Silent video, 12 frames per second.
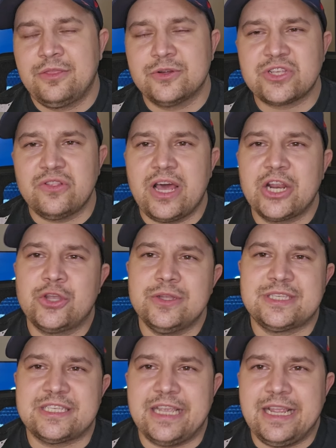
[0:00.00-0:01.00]
There's a lot of
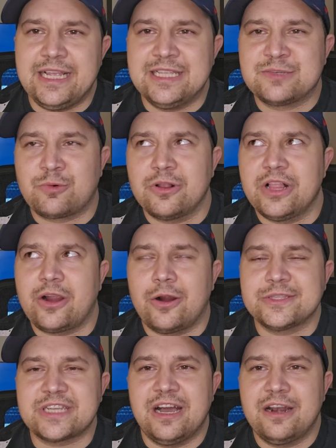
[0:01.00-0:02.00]
good scenes where like
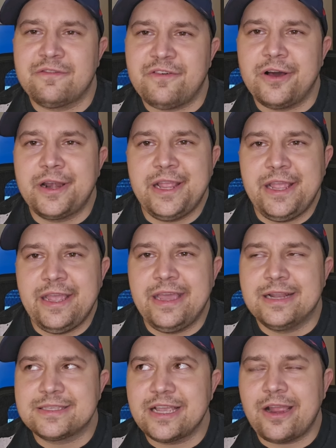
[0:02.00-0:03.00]
Art's kind of
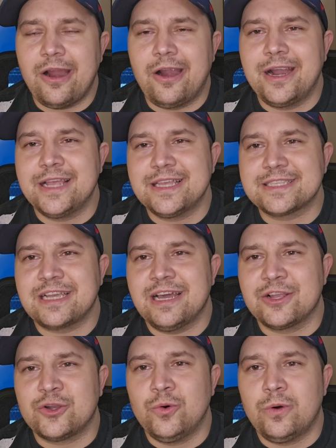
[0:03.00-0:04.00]
funny and it's like, all right, that's
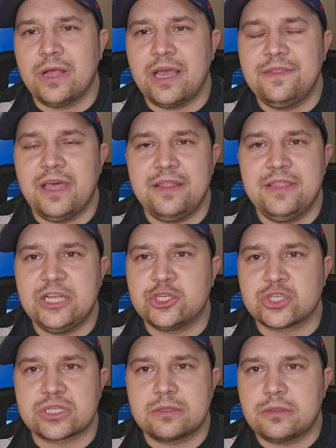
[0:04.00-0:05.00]
kind of cool, and then they
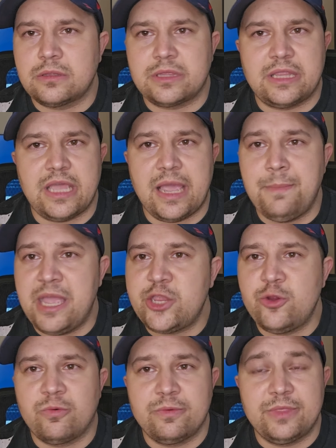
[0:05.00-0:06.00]
just they
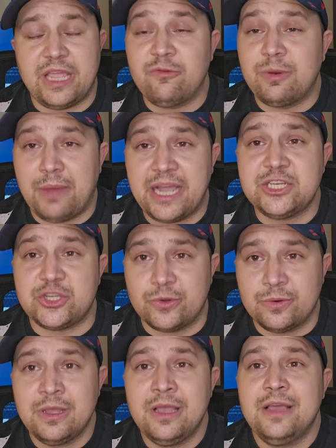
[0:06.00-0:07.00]
make you they remind
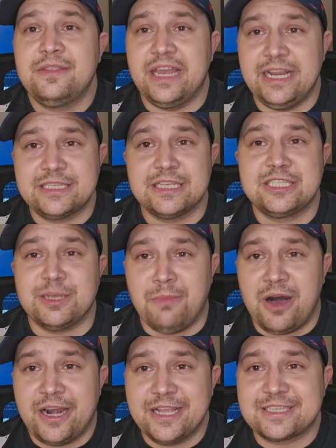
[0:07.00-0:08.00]
you that he's a
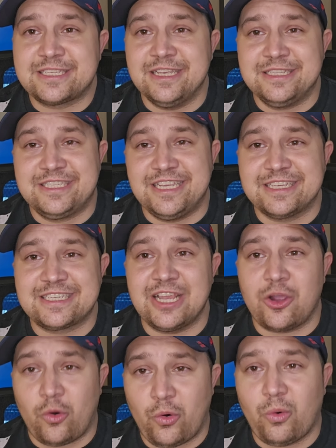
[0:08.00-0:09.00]
demonic,
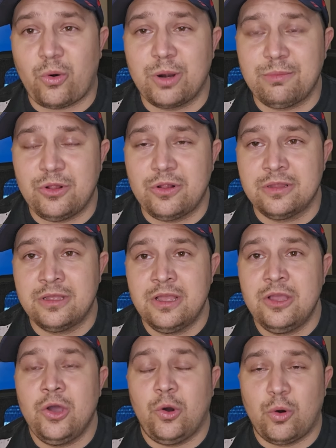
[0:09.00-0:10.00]
sadistic, horrible,
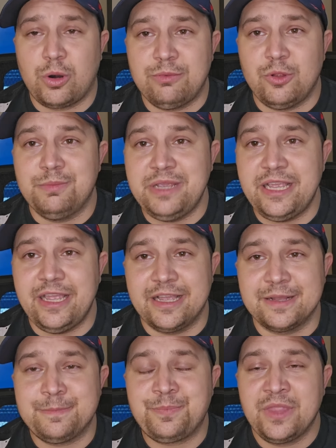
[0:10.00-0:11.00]
horrible
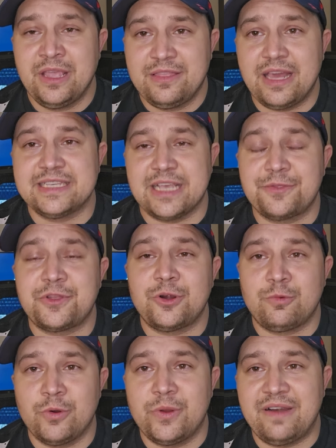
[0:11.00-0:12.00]
being that is out there
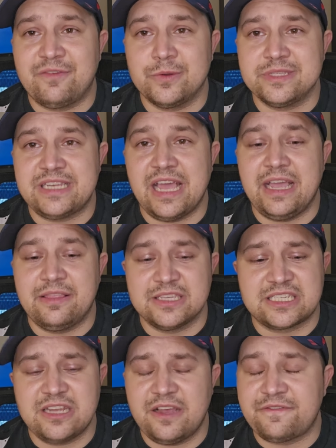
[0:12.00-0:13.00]
to ruin everyone's day.
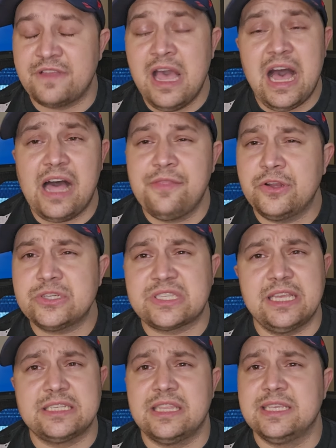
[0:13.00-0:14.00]
The stuff uh, there's
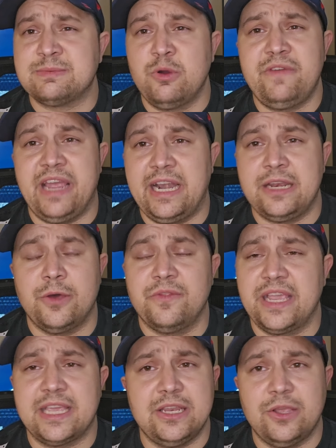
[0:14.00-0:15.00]
things in this movie I didn't know
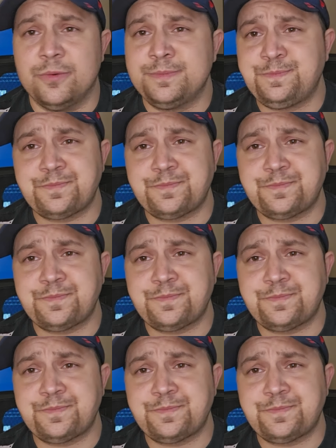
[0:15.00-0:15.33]
they could do.